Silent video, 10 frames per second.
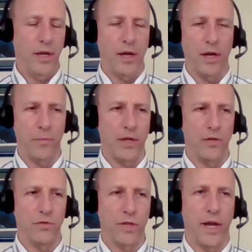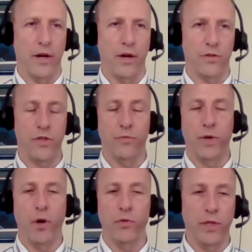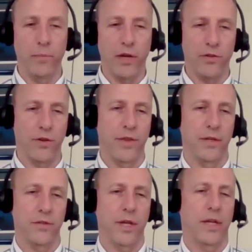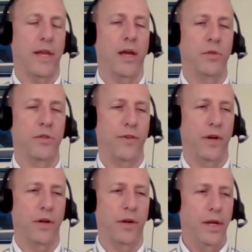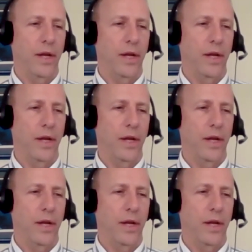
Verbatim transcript: Um, they use LIDARs to remotely measure things like the atmosphere.